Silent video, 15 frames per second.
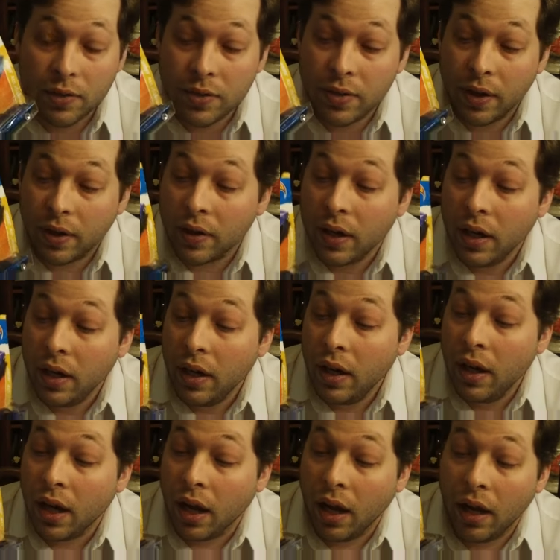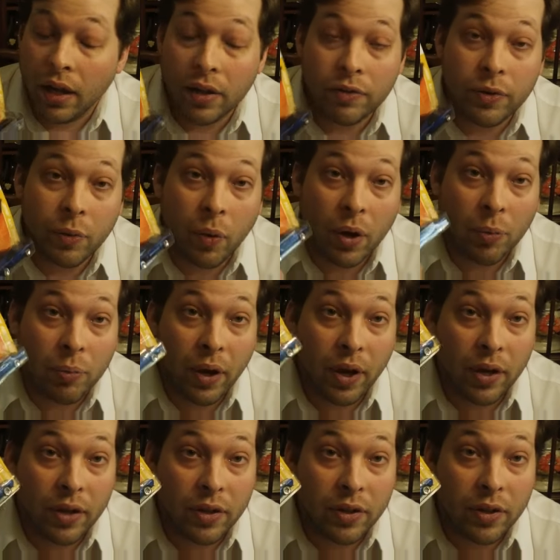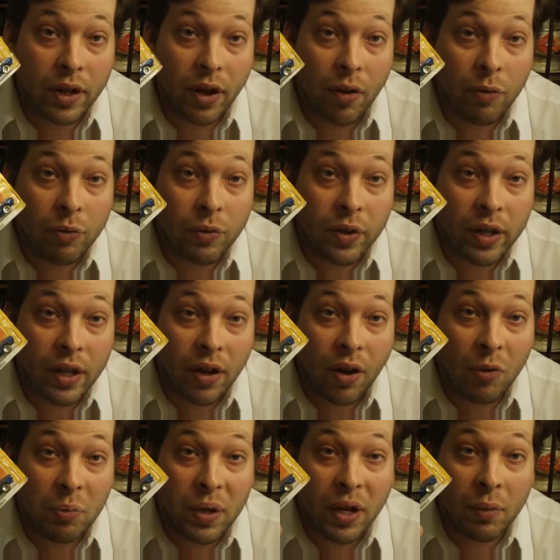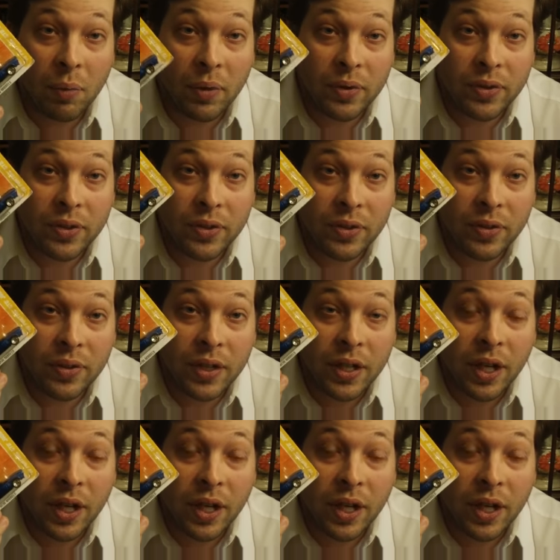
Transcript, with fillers: So uh, if you want to, uh, hopefully I'll be able to